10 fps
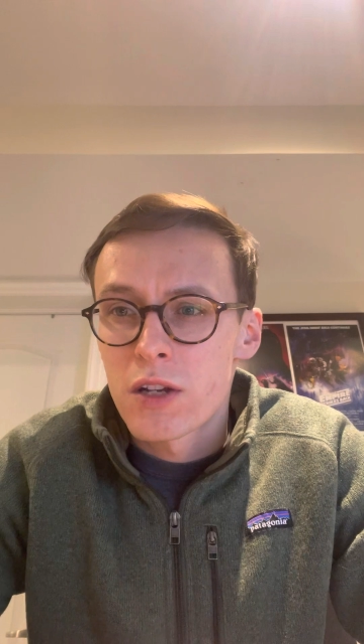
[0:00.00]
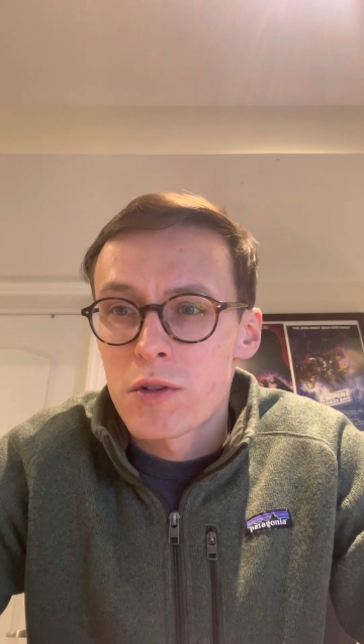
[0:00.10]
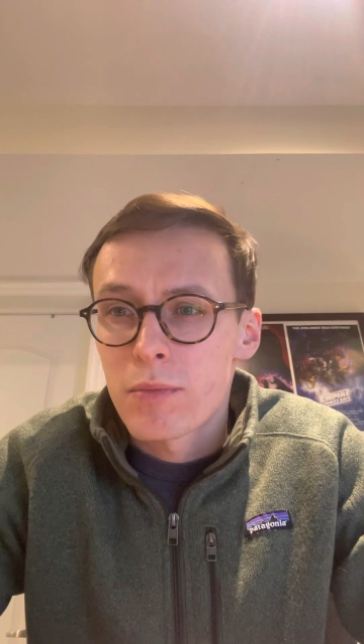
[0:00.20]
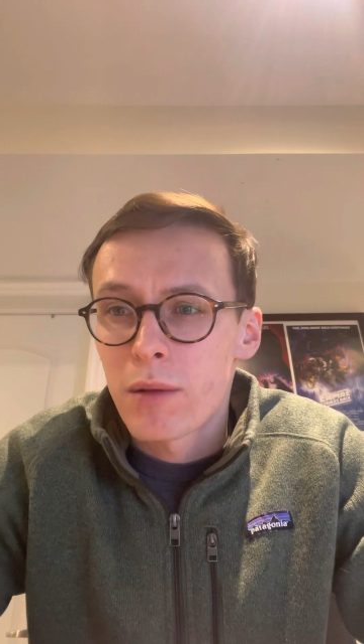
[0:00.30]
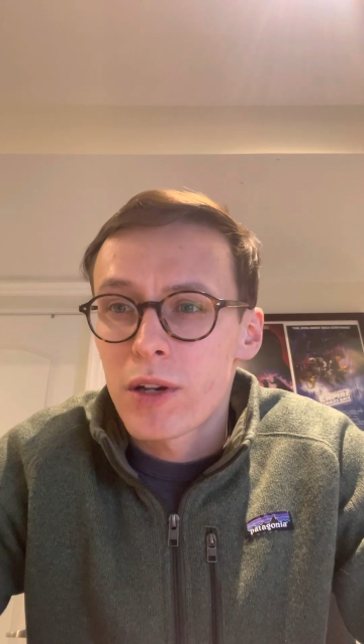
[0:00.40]
was
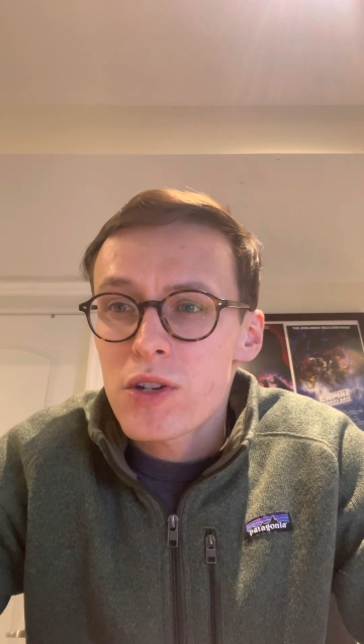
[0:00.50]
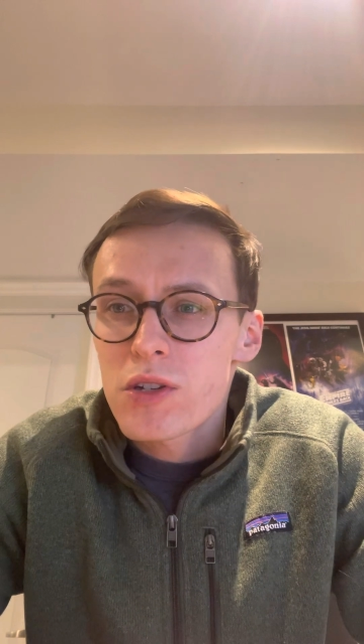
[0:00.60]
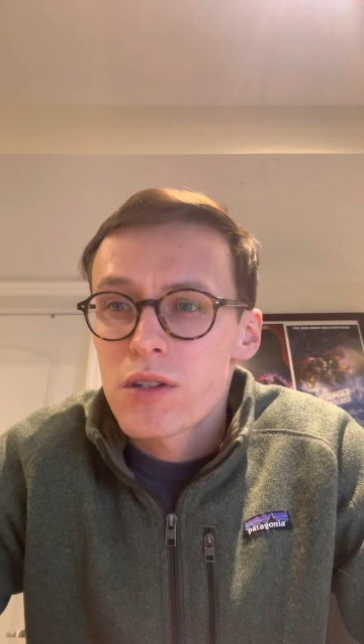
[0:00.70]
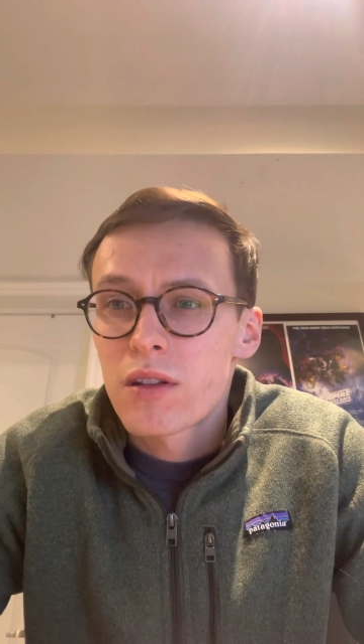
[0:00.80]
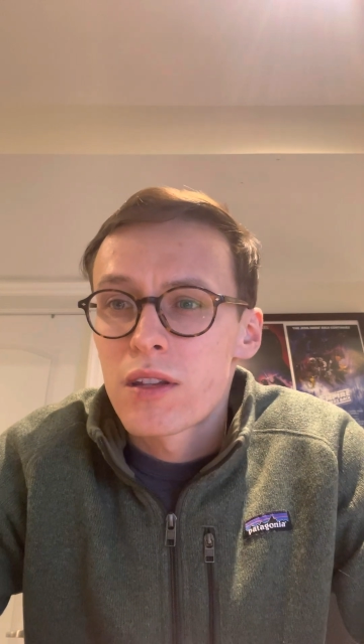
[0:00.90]

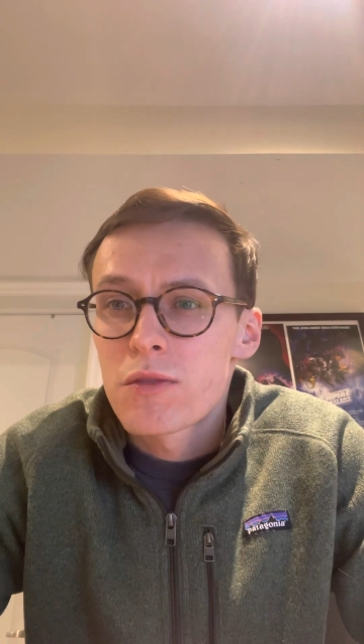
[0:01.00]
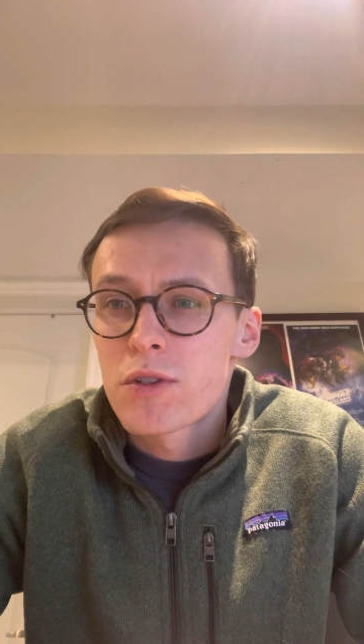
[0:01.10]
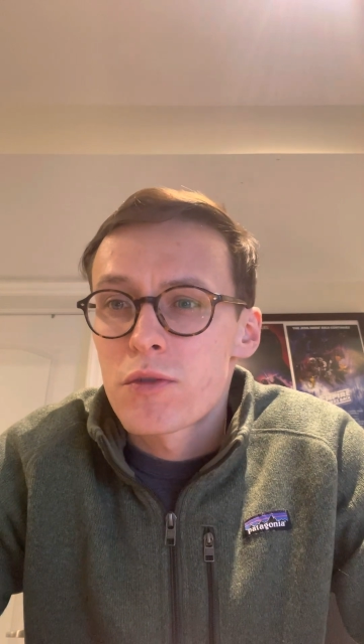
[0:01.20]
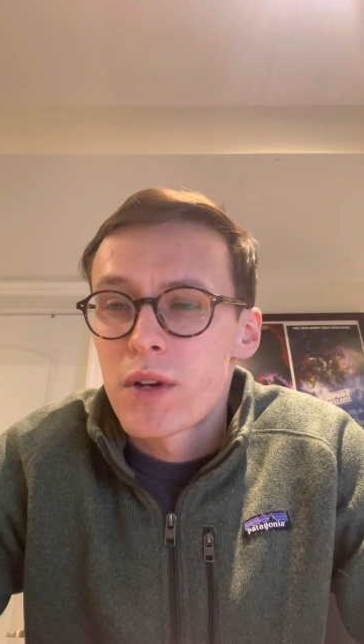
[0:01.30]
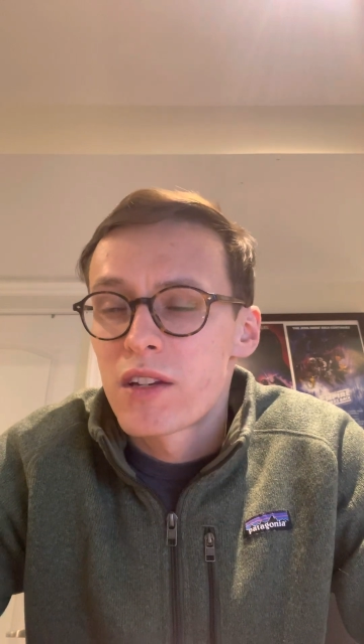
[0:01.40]
published, this
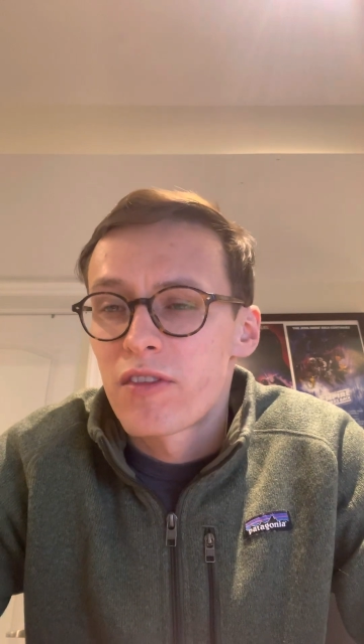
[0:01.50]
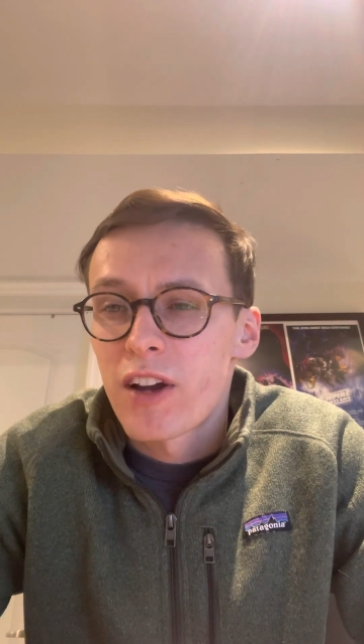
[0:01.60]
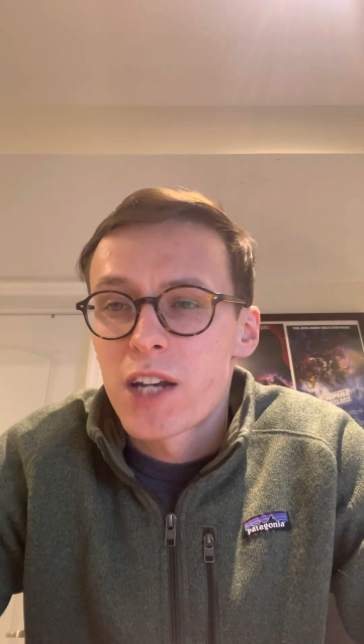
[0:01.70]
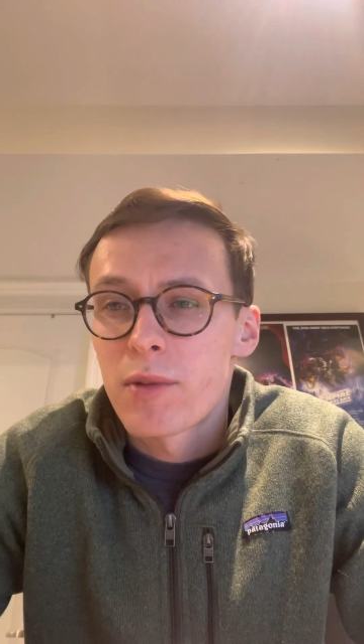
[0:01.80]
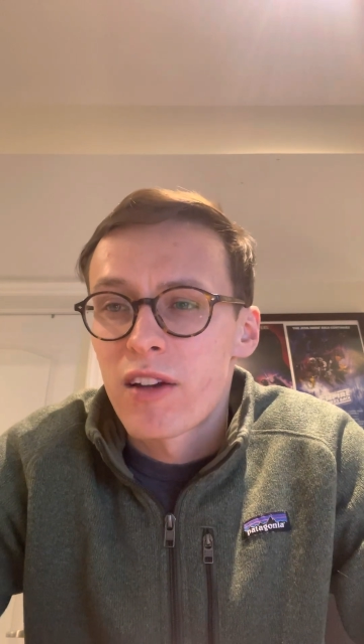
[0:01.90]
was
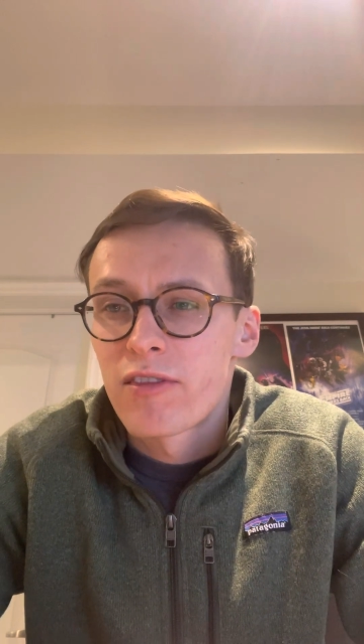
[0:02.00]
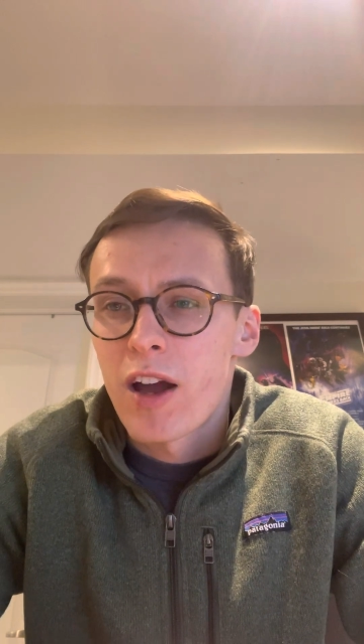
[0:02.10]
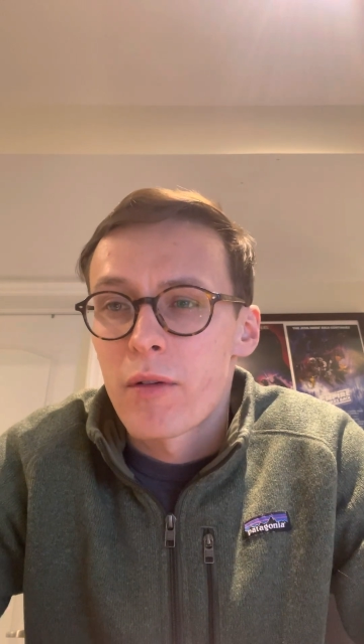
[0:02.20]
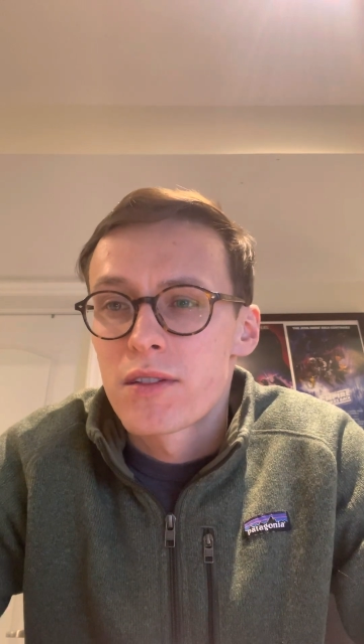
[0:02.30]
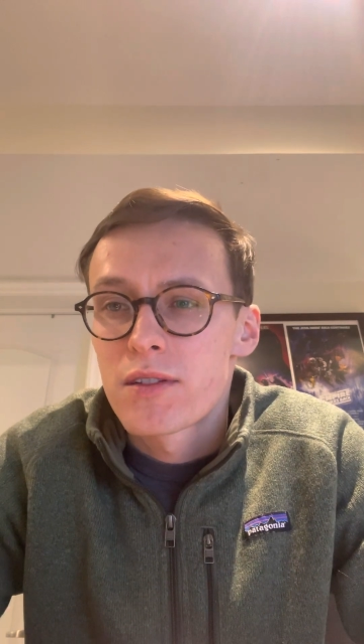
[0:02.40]
redefined by
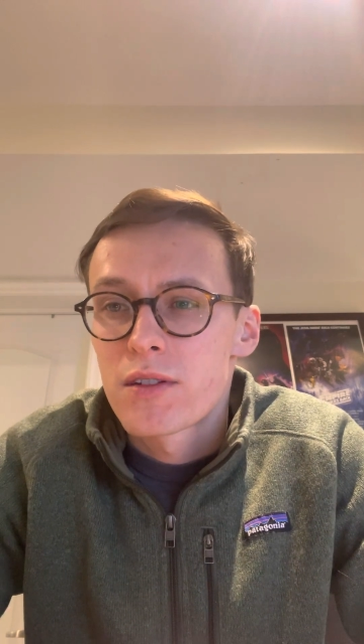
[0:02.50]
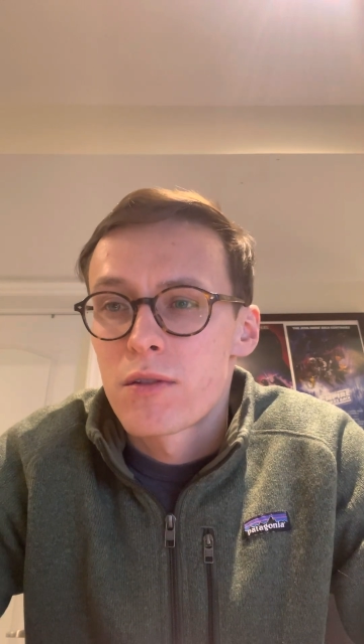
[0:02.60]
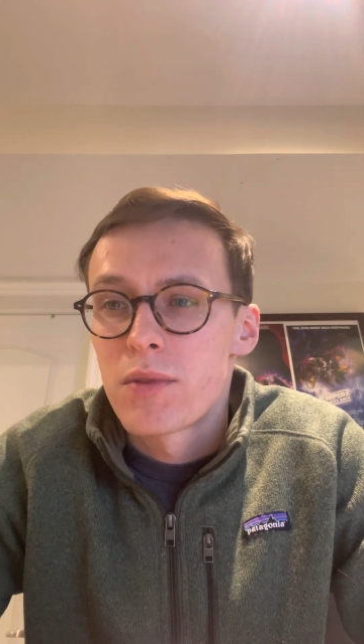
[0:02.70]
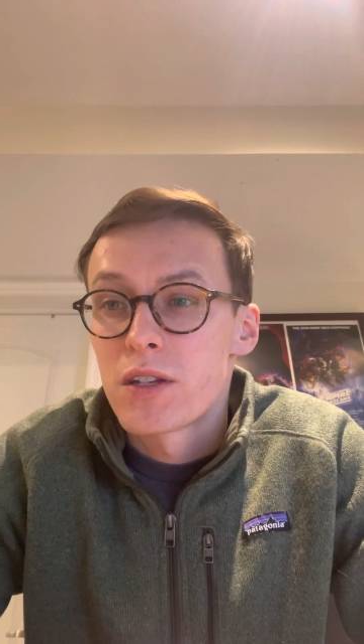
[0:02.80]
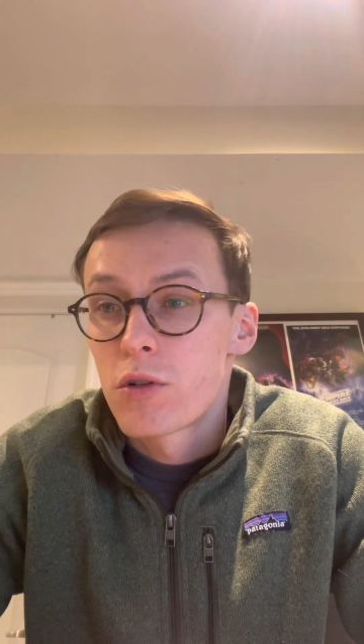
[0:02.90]
Valence to
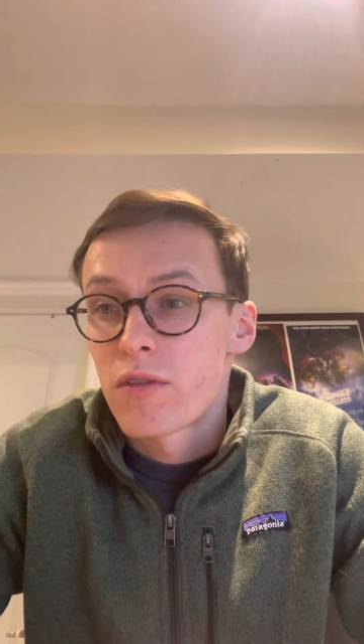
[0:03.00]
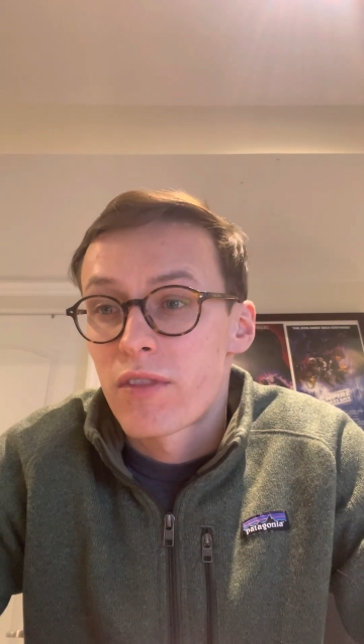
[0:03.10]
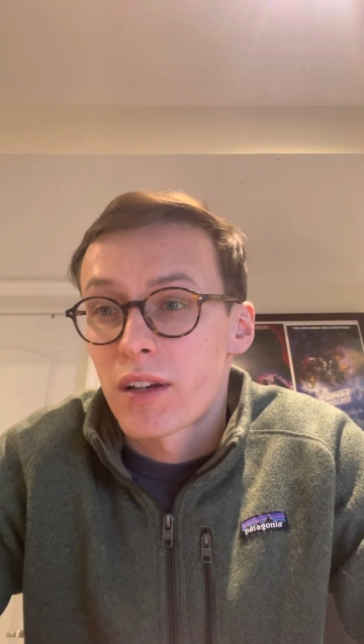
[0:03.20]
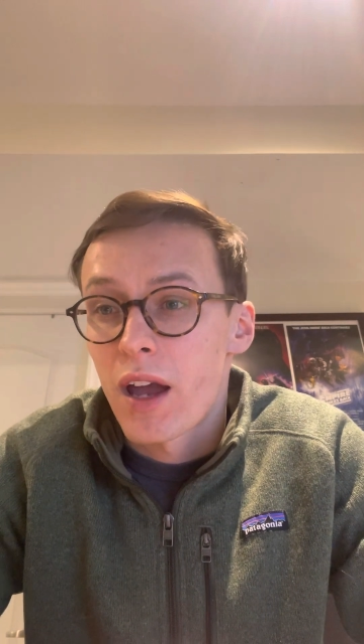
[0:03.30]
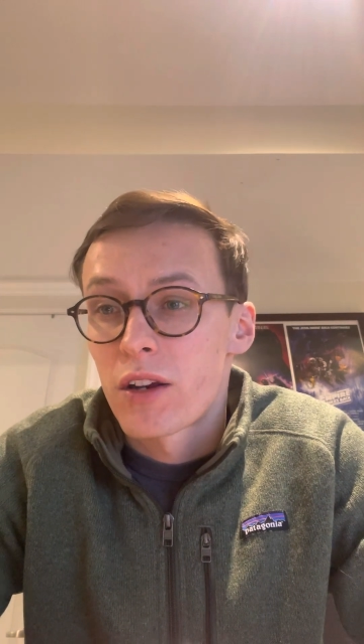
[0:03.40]
be 2
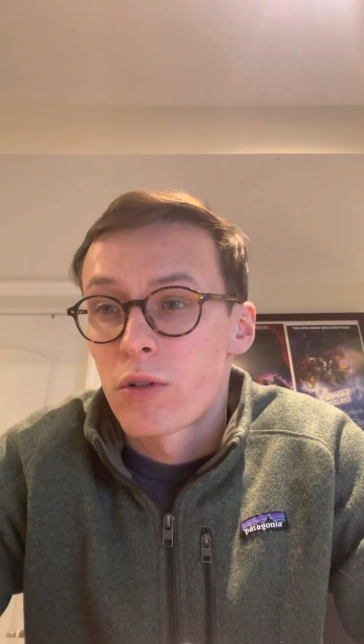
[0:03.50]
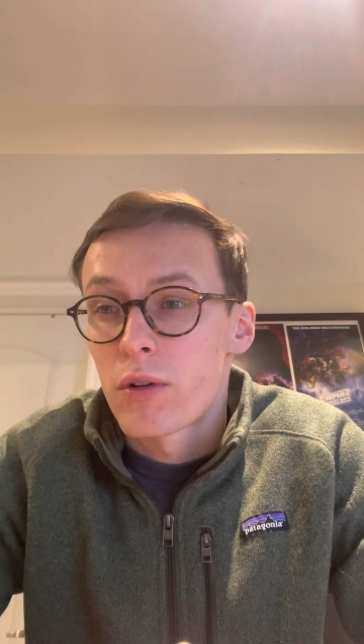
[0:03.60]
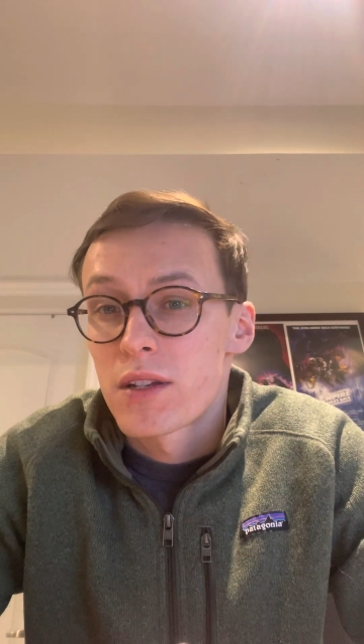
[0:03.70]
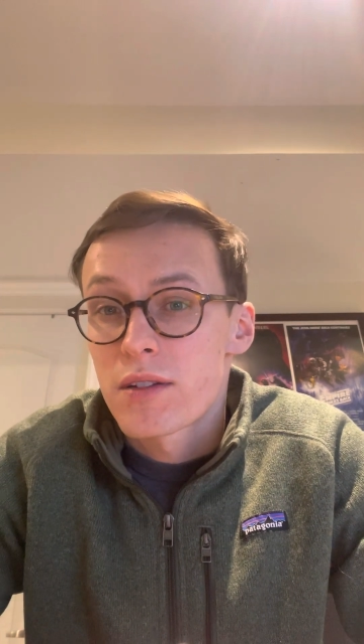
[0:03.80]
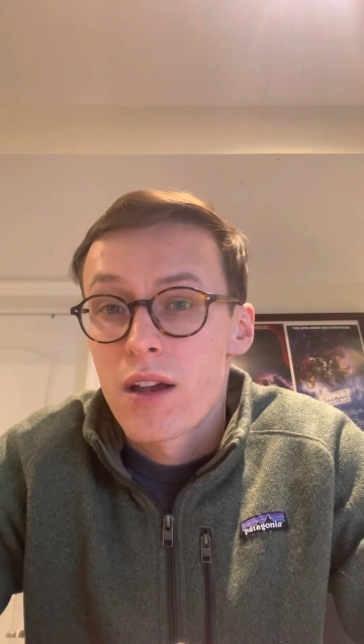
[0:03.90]
different
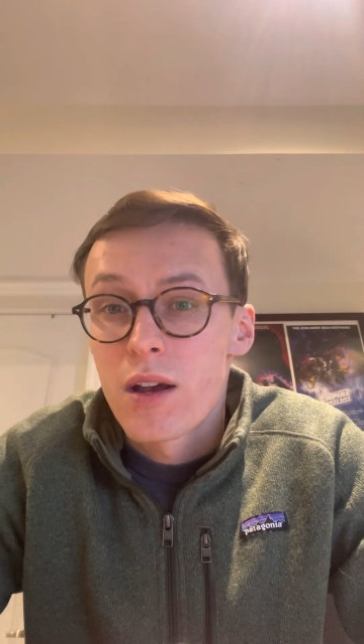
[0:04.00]
categories: